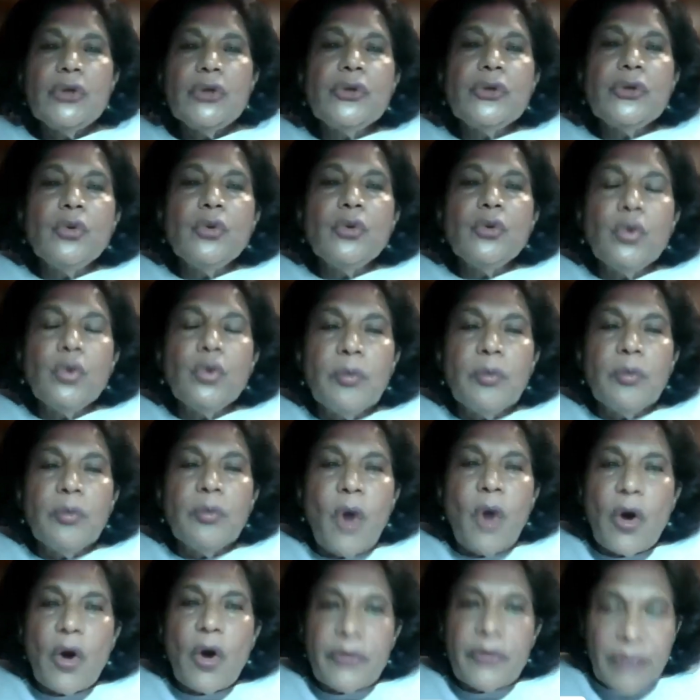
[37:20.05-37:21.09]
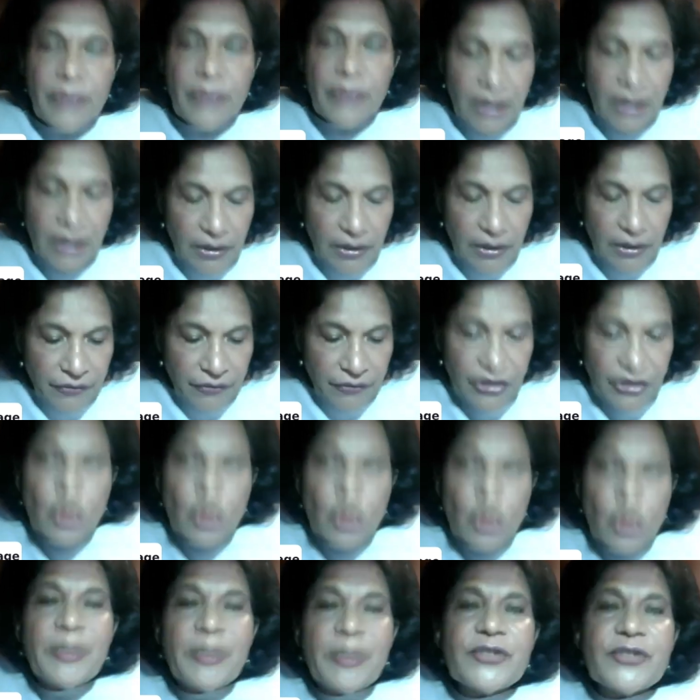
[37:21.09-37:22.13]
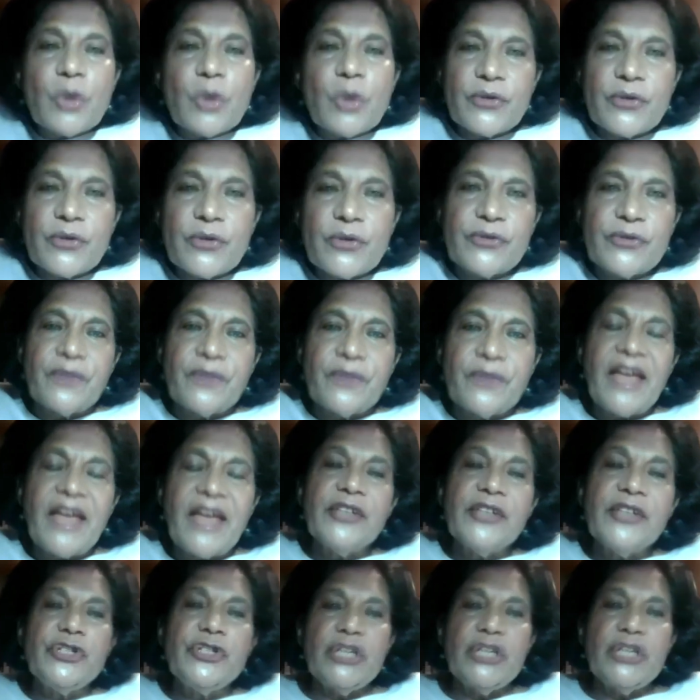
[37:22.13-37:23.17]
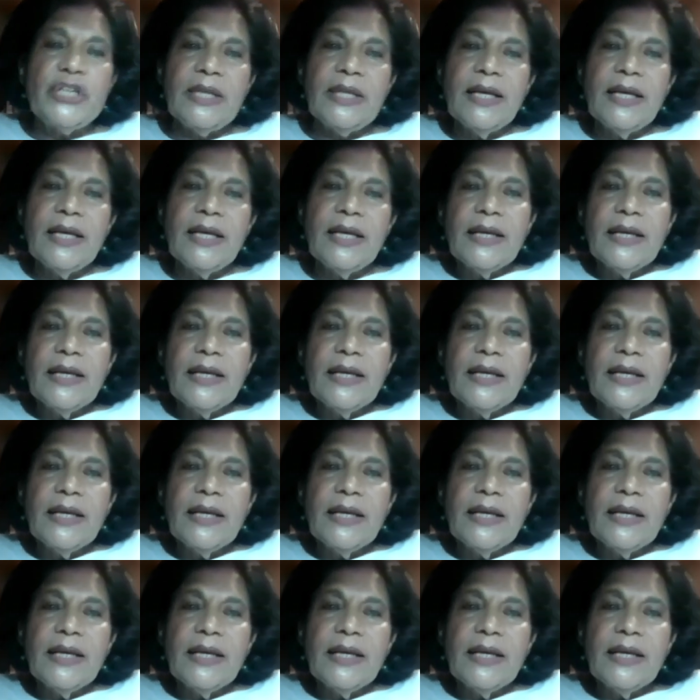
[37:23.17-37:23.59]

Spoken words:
to more renewable sources of energy,